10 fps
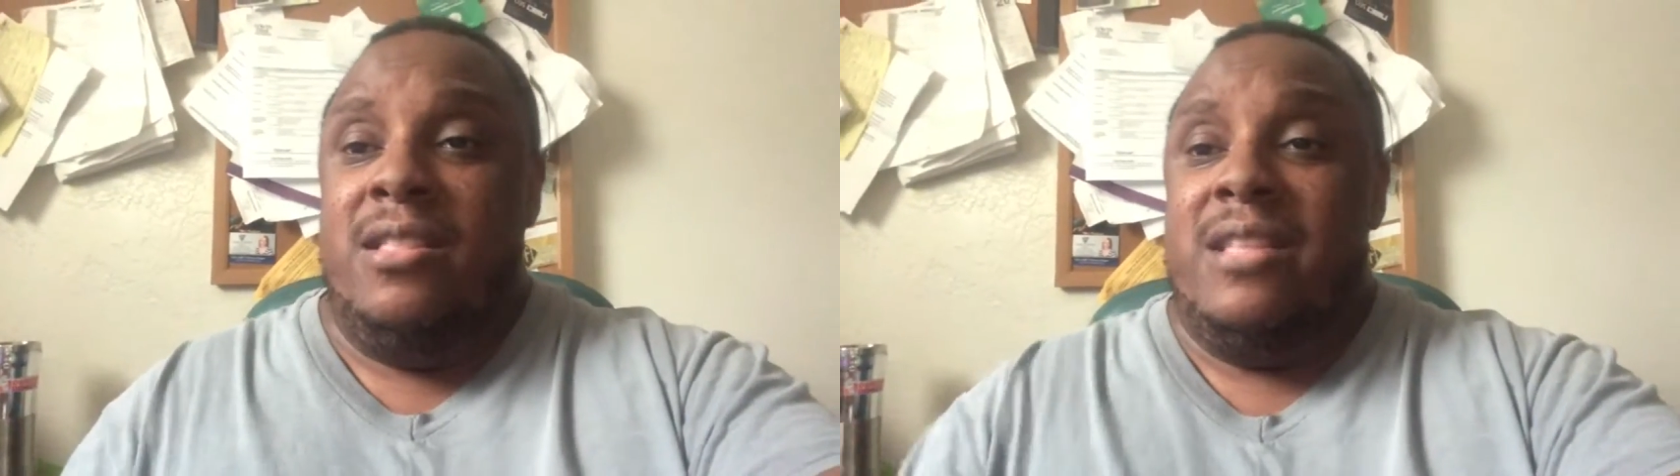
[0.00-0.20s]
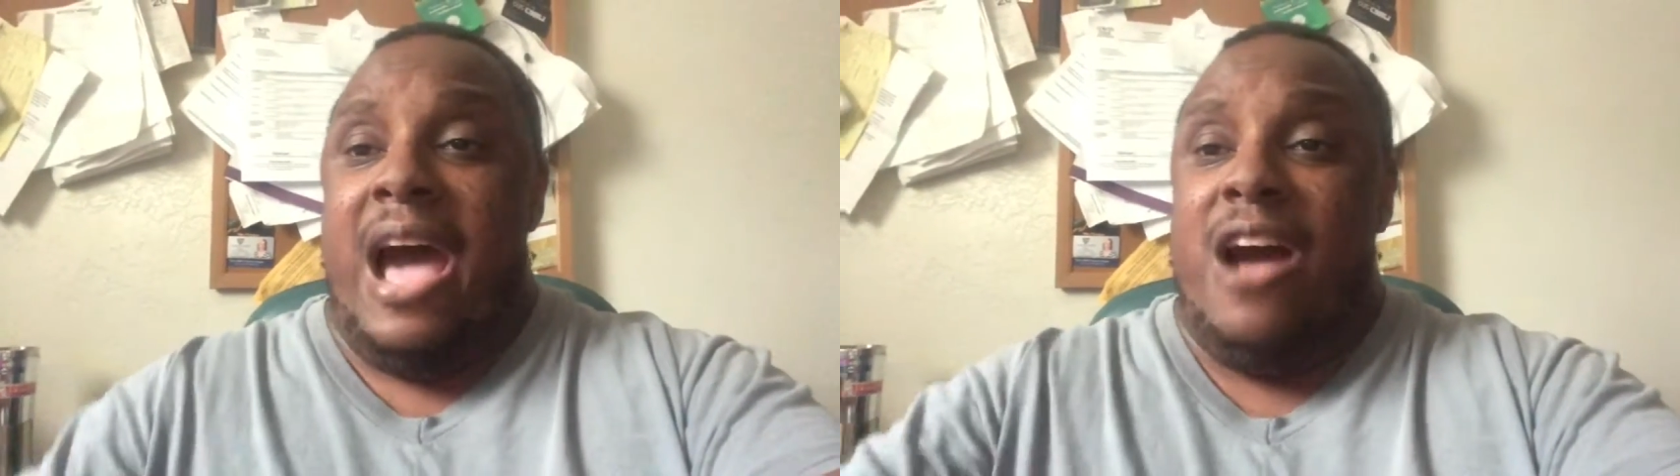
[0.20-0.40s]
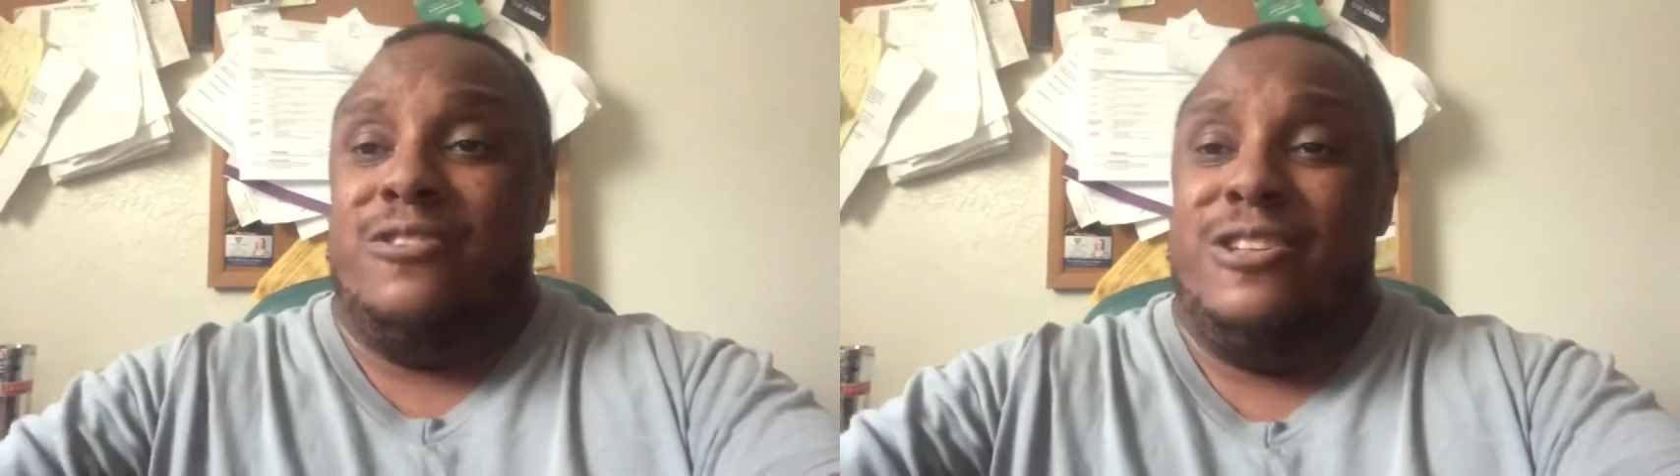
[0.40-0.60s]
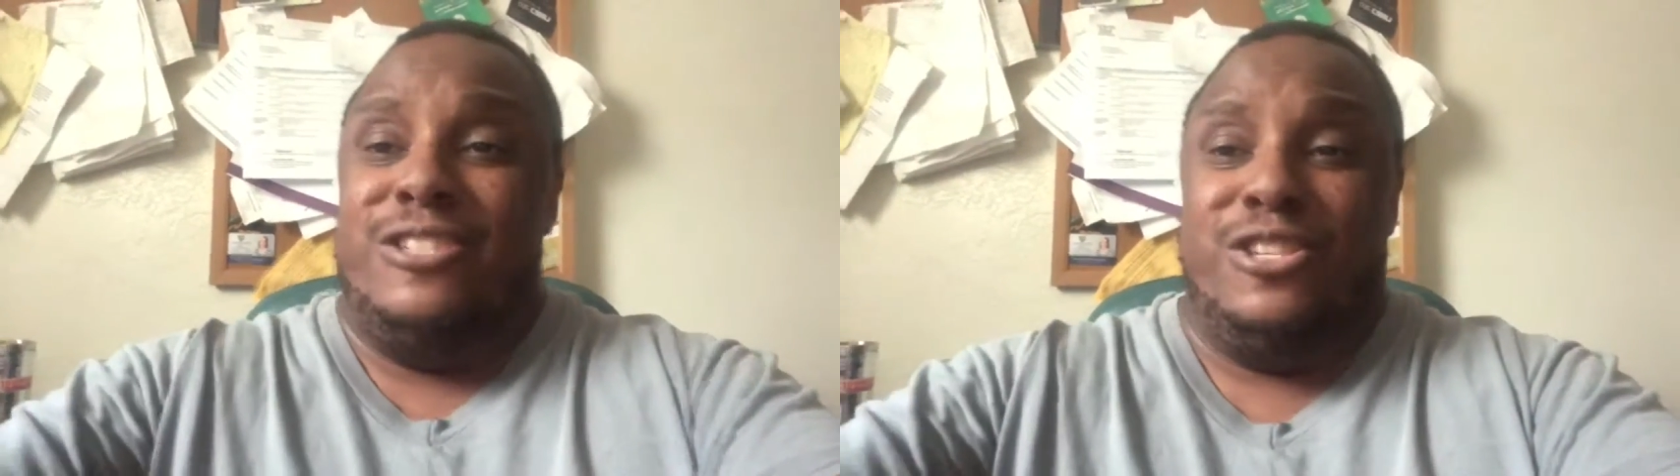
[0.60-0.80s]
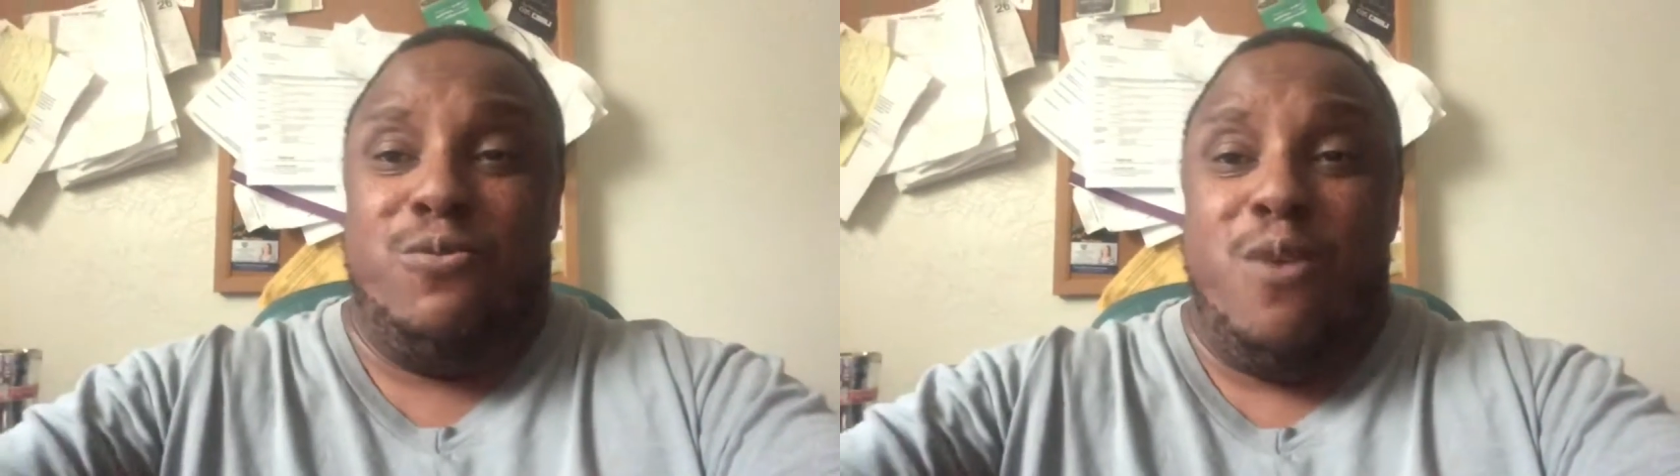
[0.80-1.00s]
1,000
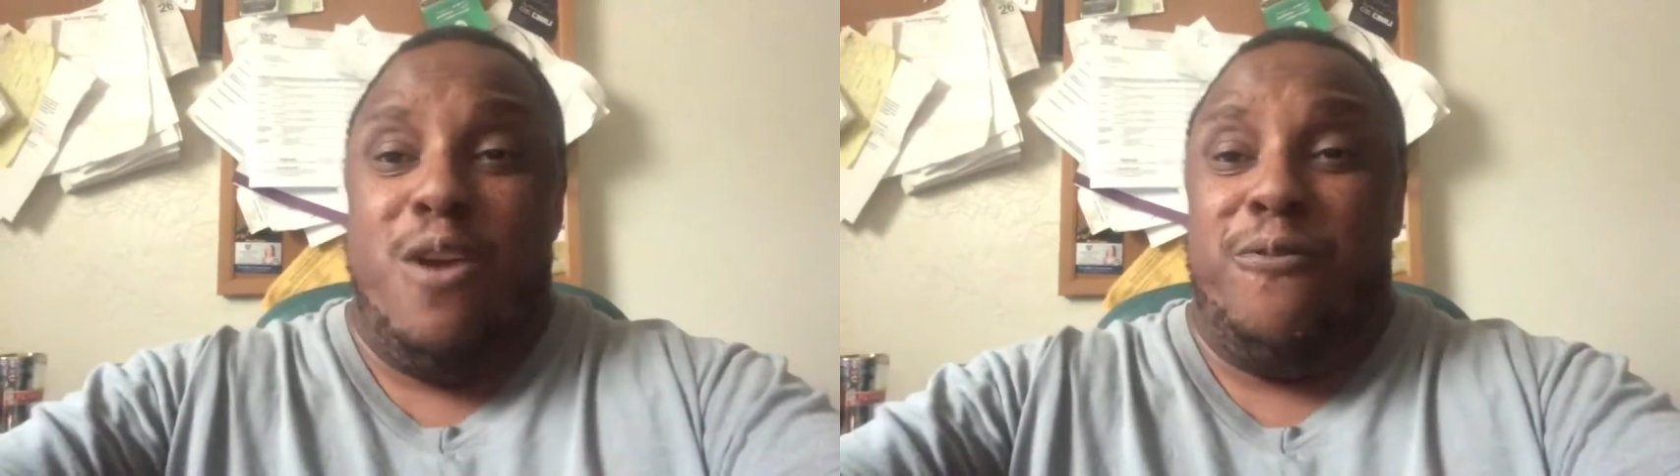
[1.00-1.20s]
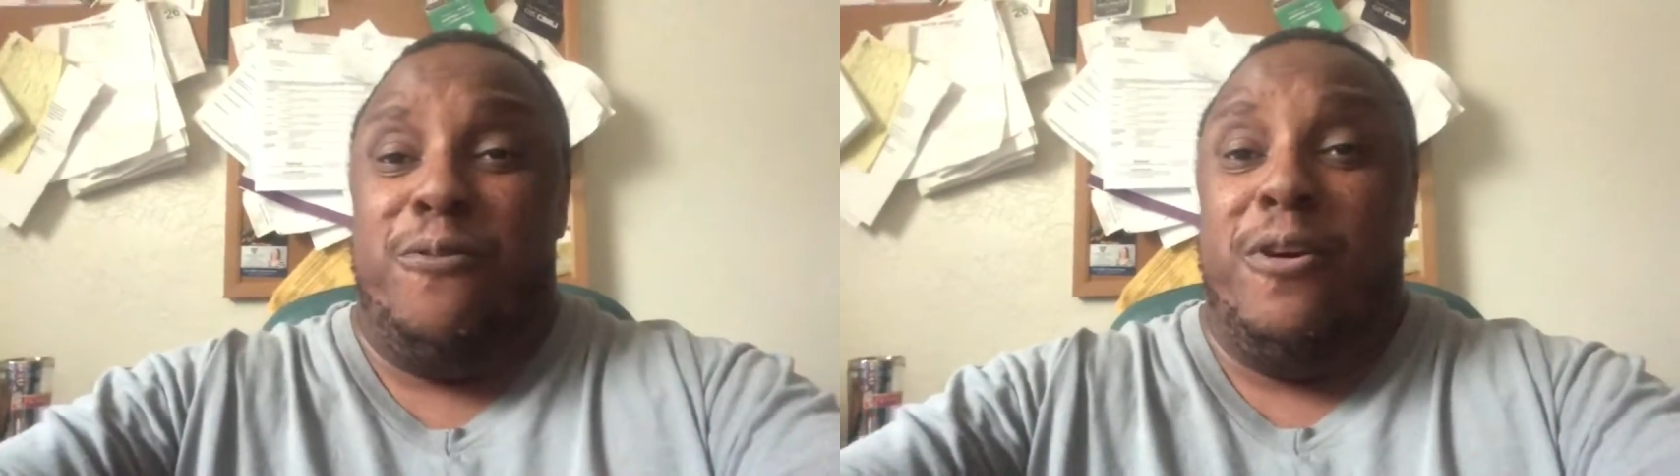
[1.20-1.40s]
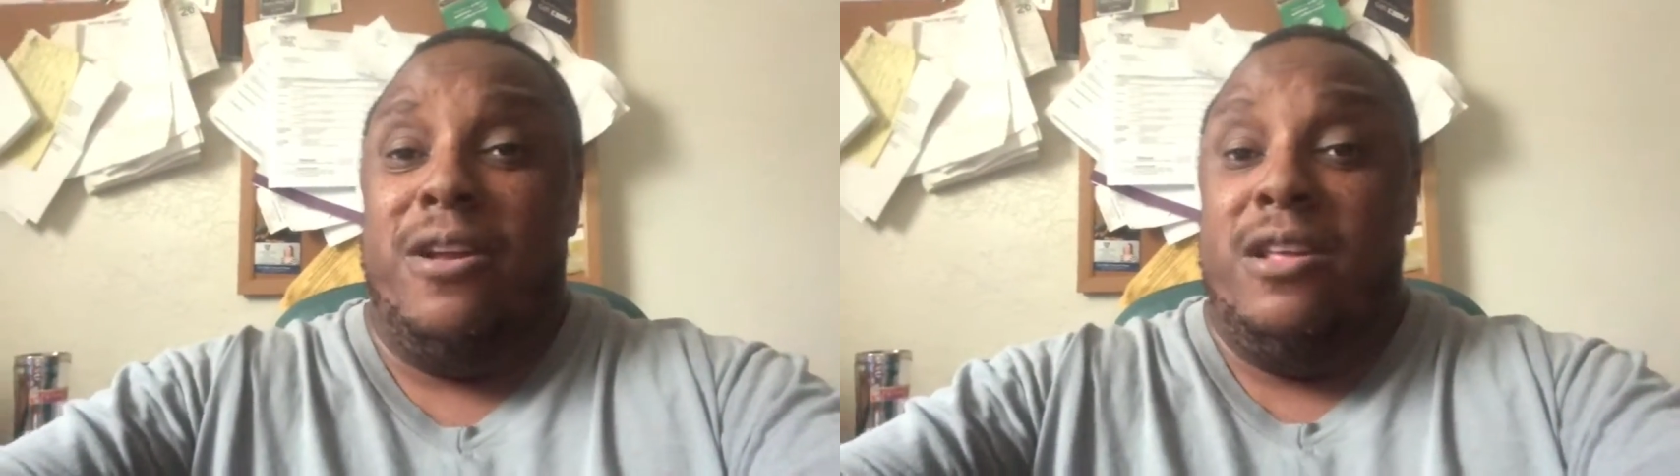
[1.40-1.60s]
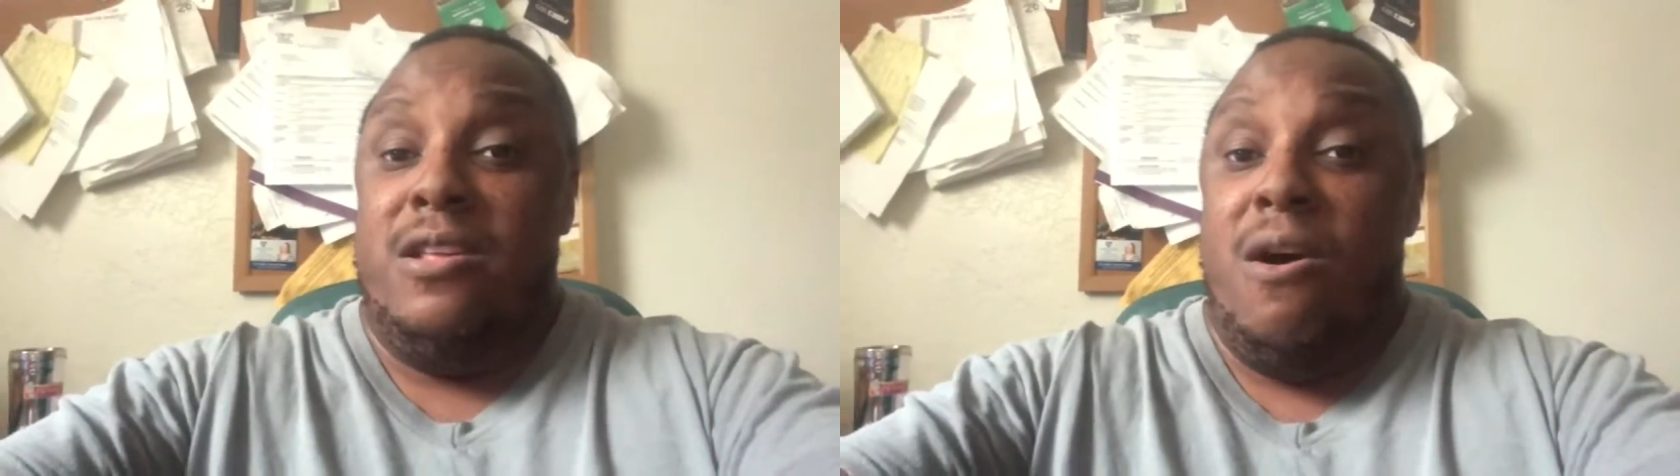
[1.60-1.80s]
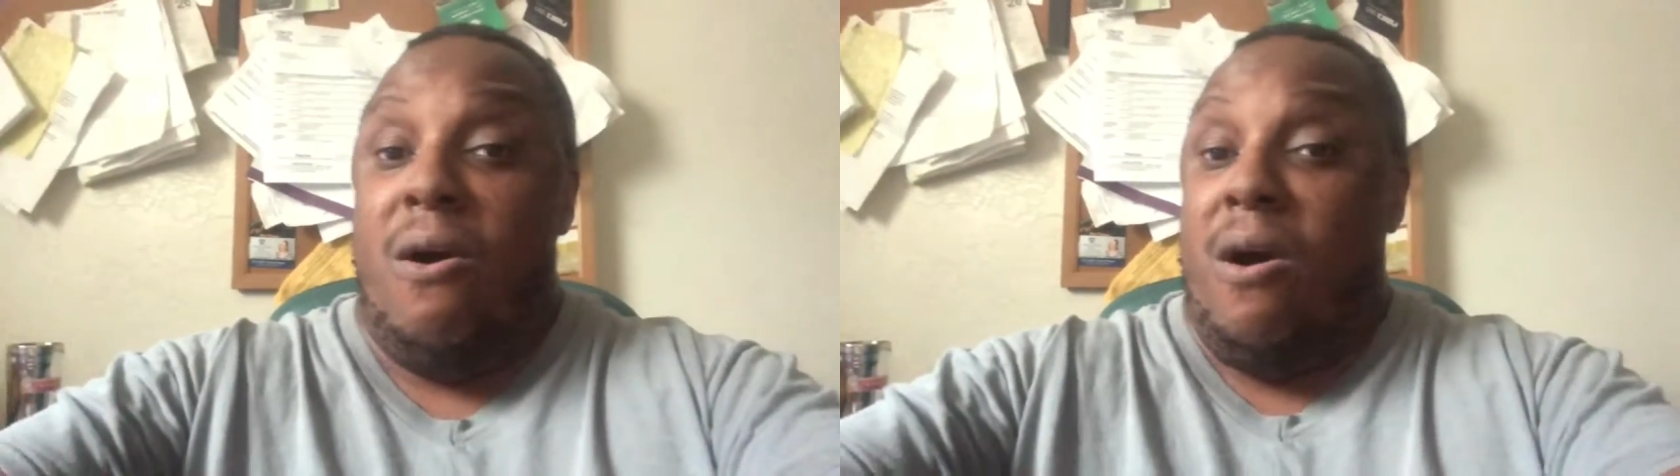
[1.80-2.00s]
square foot
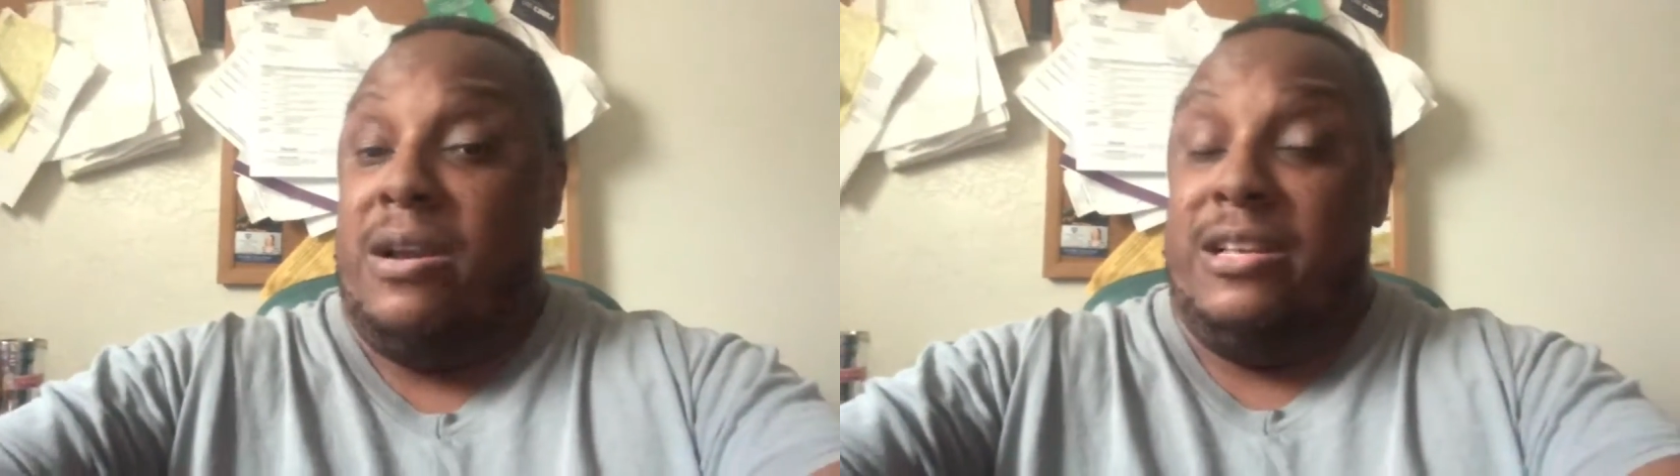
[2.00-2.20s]
of yard.